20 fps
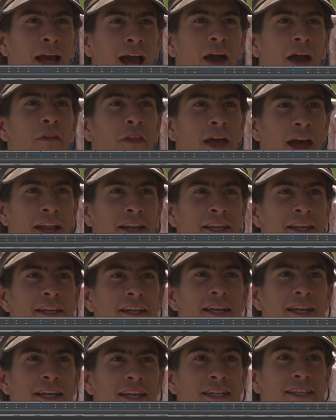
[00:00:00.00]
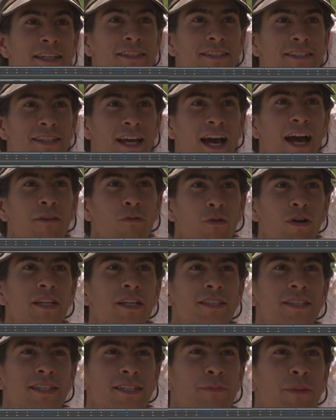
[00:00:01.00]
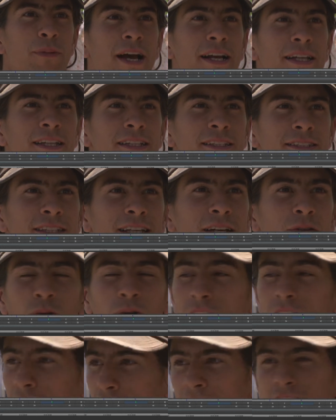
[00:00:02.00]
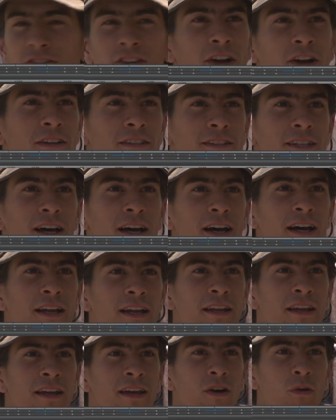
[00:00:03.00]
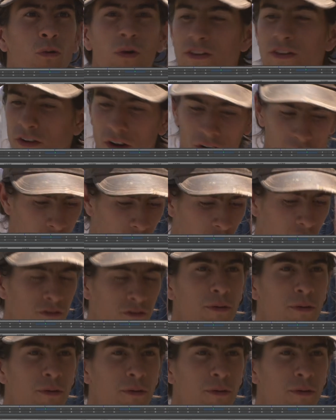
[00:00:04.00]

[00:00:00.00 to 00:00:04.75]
and then he, he's, I, what he's expecting is that when it turns on, we turn all